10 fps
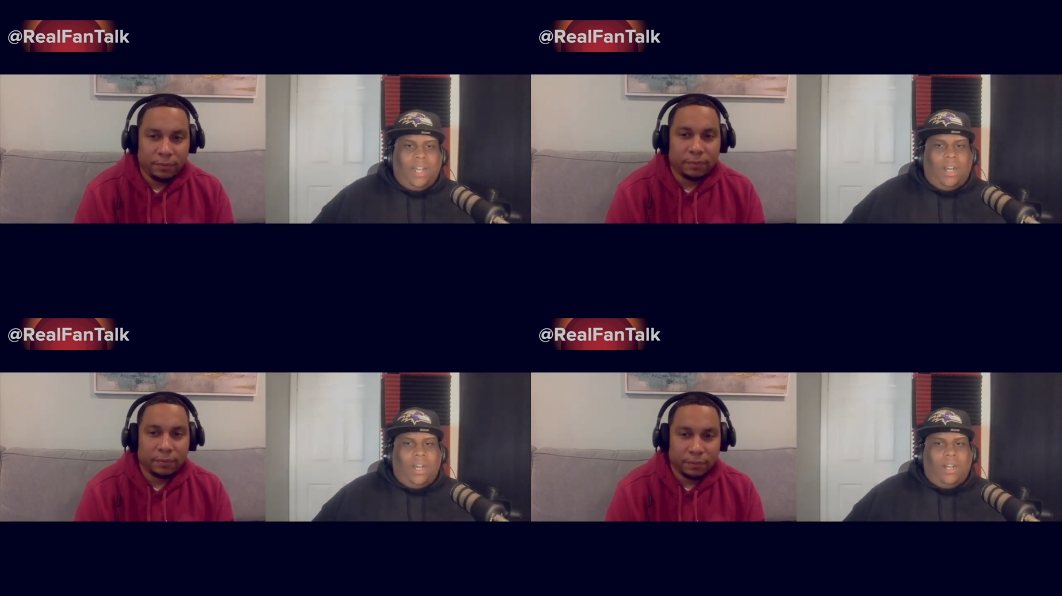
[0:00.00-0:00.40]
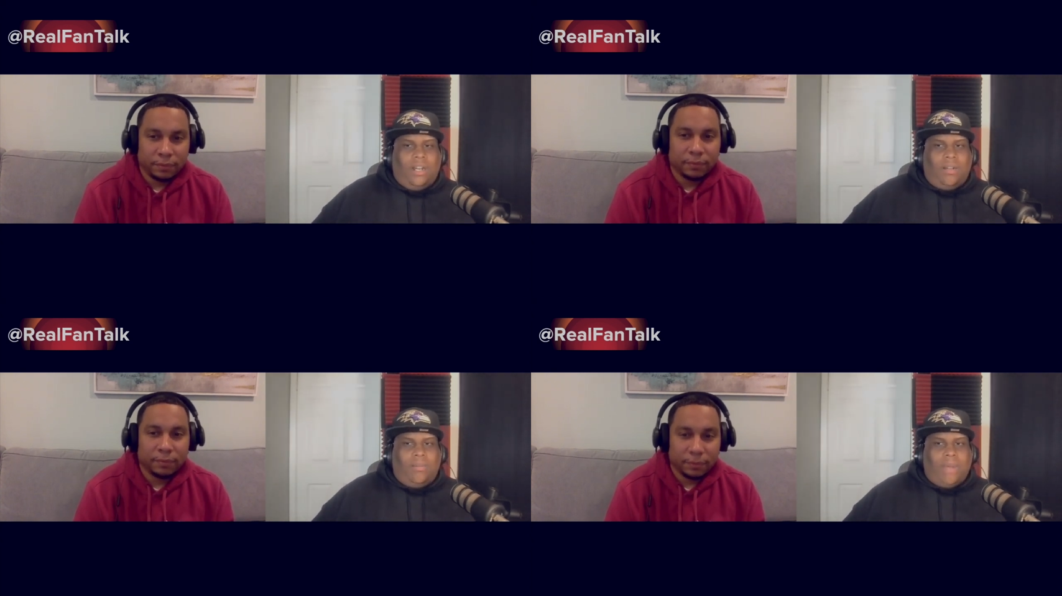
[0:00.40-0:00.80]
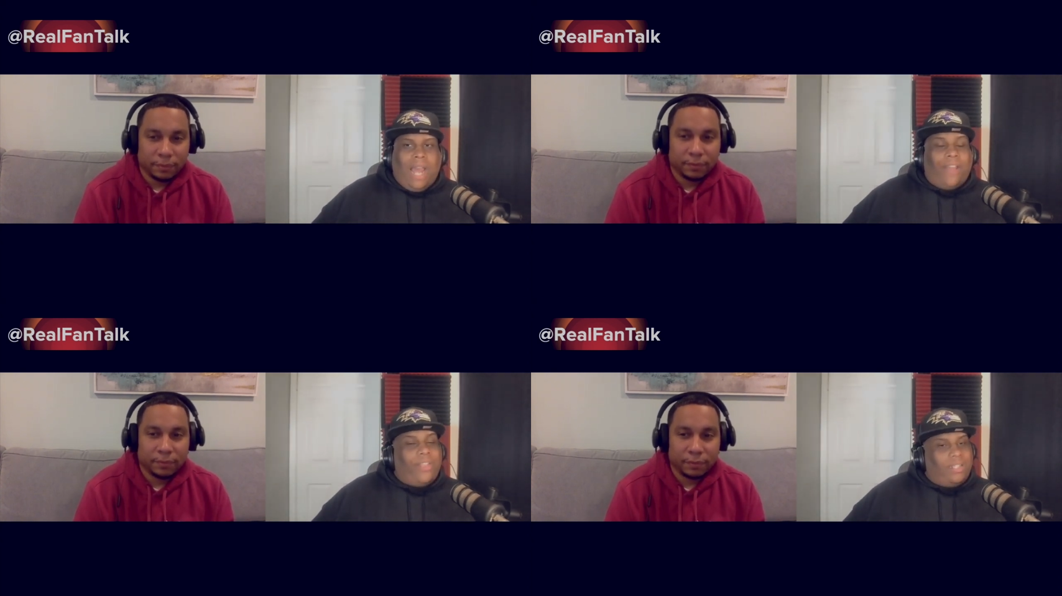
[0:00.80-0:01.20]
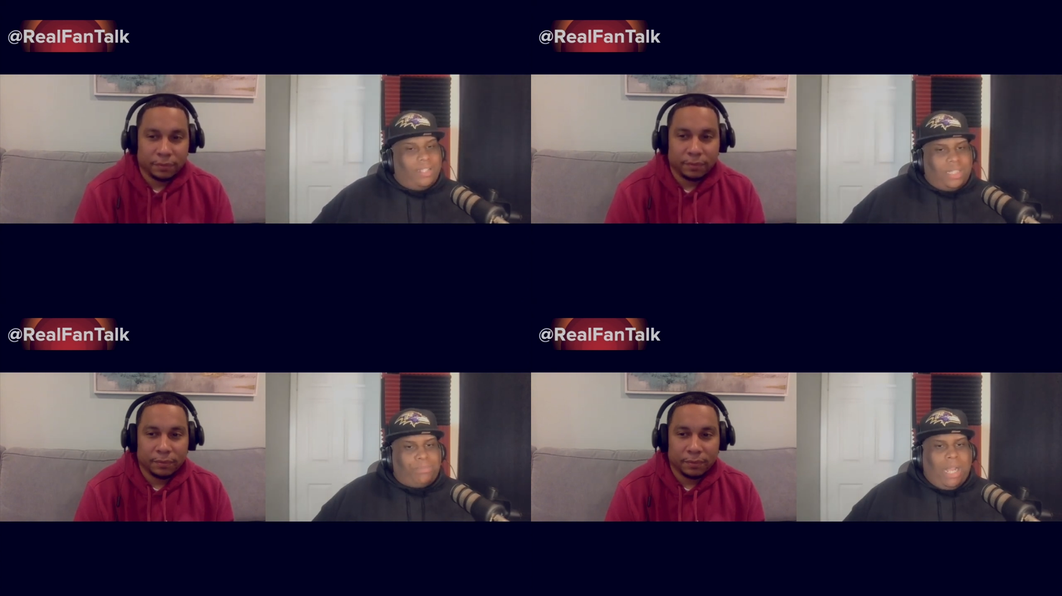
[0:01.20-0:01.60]
Speaker 1: Um, I think
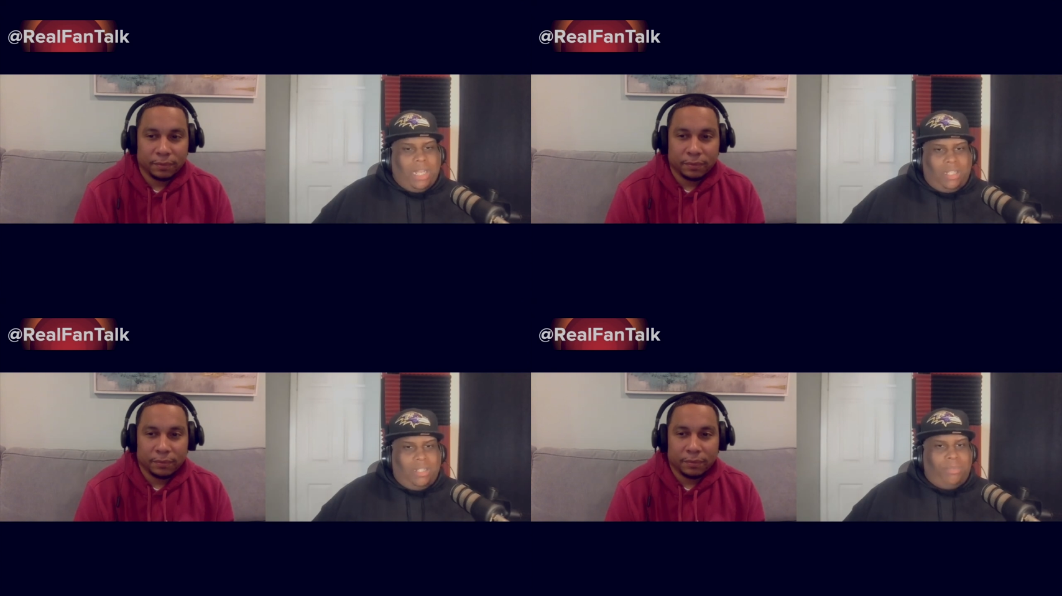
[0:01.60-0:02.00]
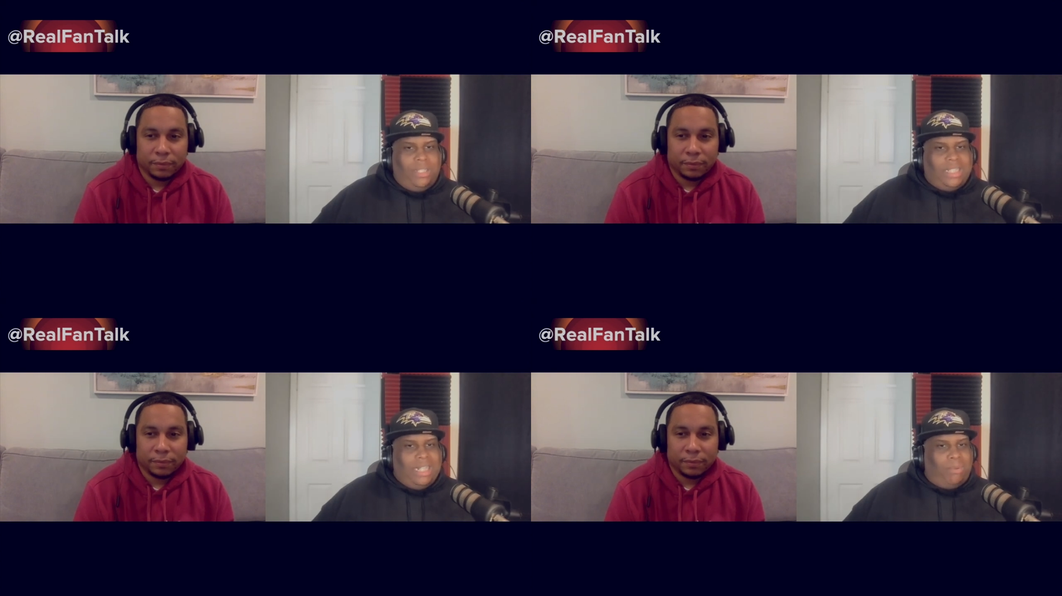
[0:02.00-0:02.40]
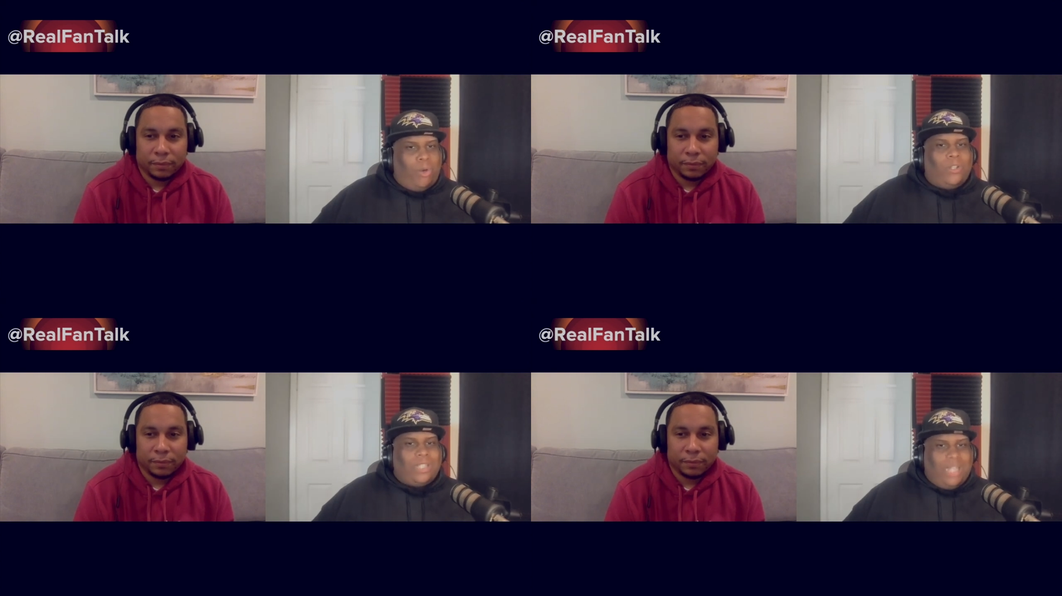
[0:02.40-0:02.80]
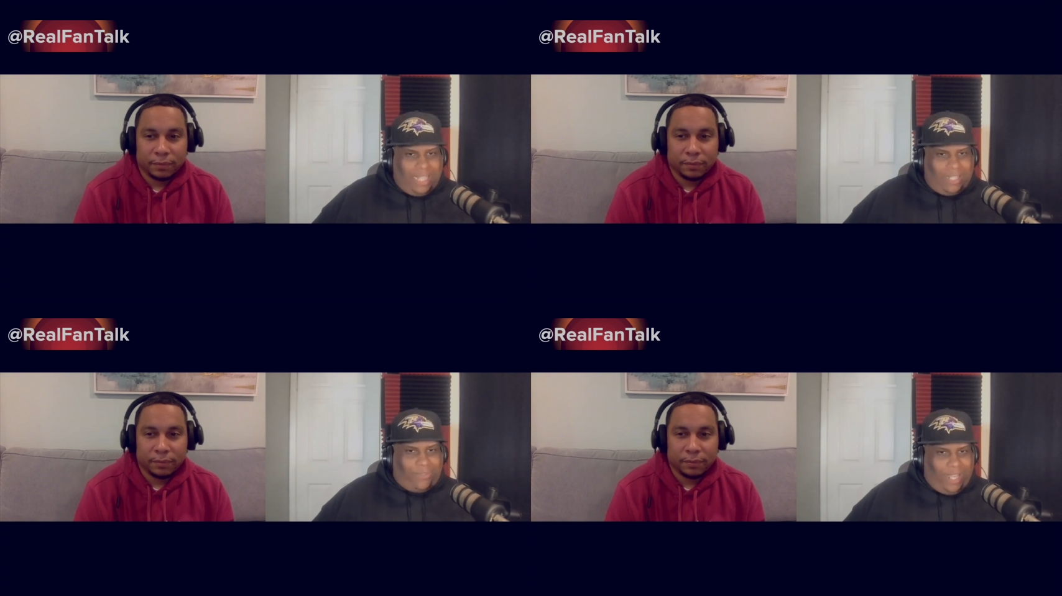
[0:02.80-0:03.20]
this is probably going to be Jake Paul's
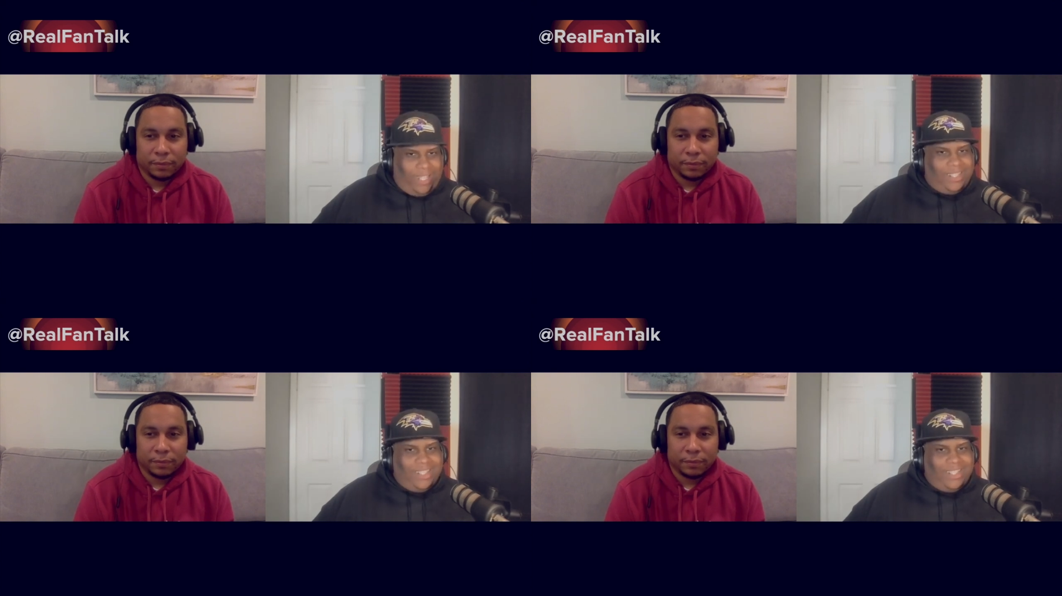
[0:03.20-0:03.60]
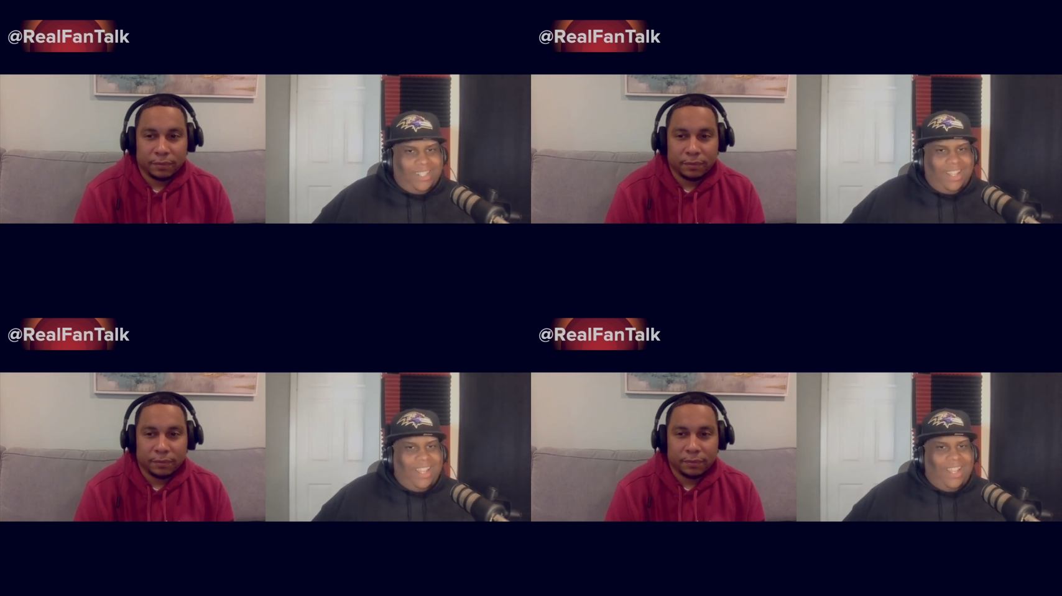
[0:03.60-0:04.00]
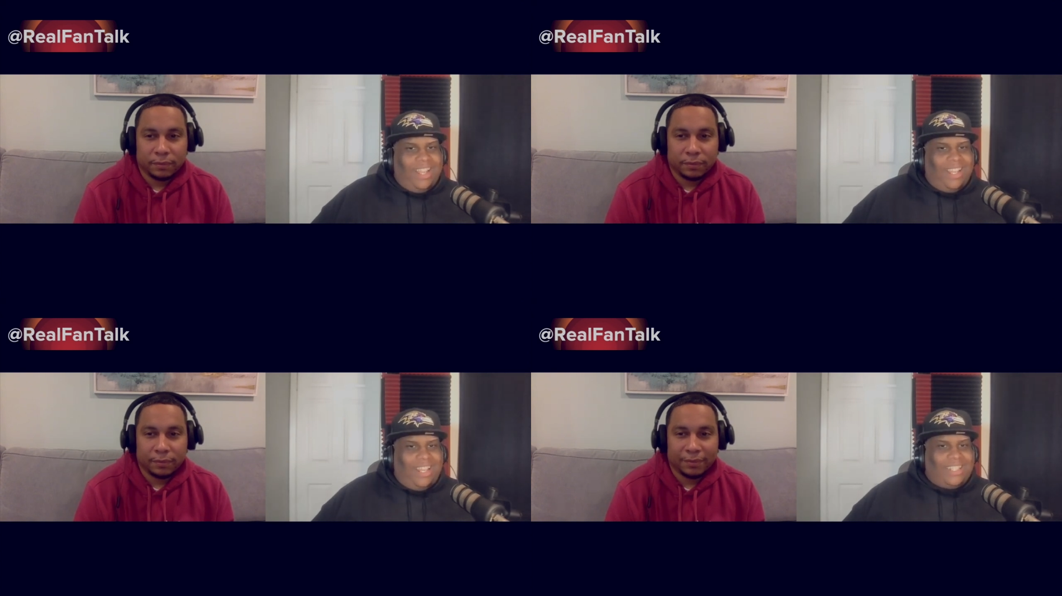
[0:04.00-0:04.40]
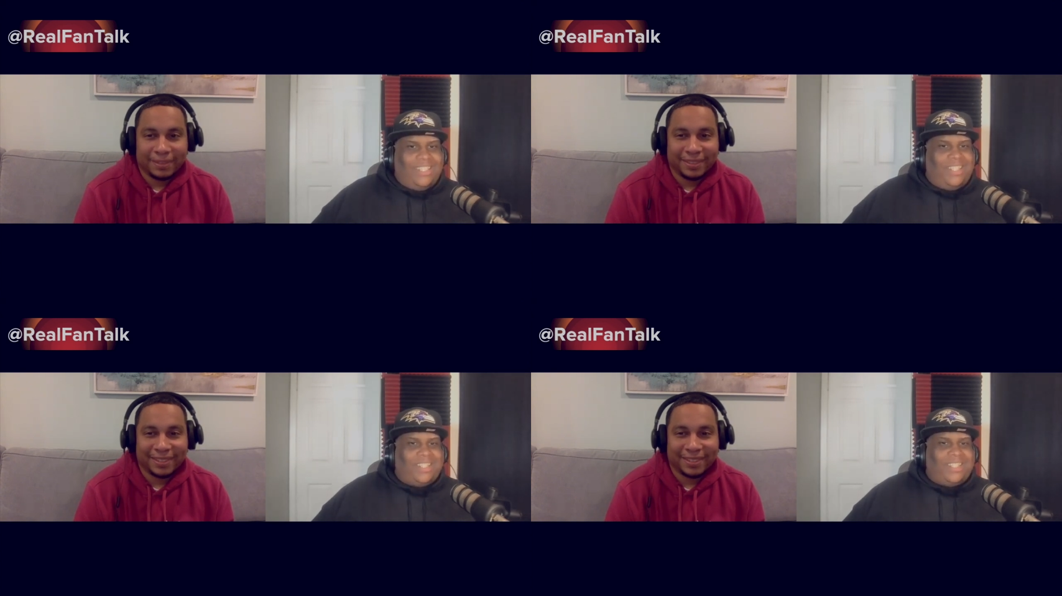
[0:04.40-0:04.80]
last fight, unless
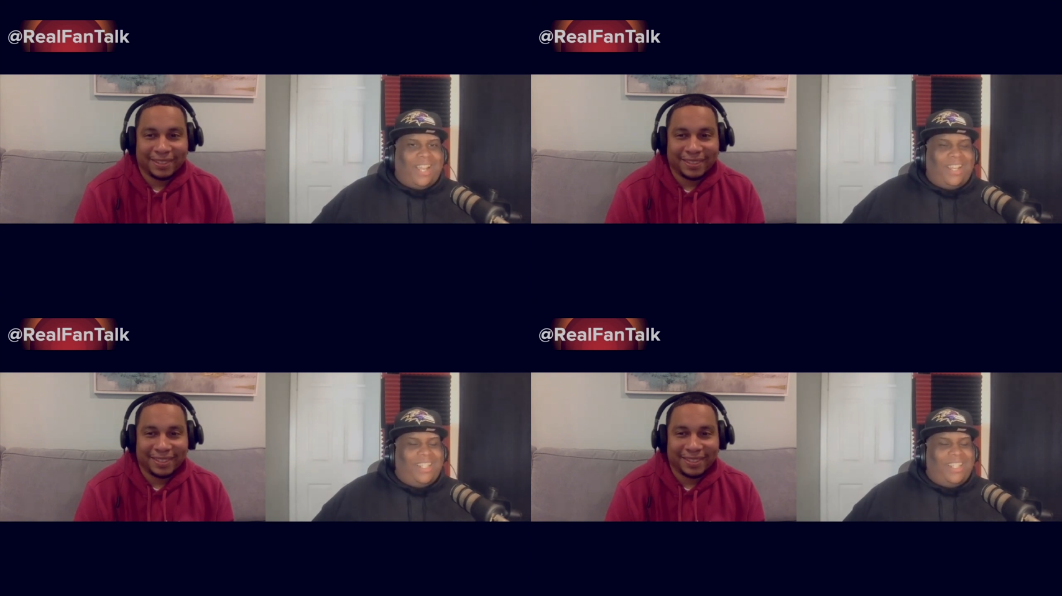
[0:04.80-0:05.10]
he just out here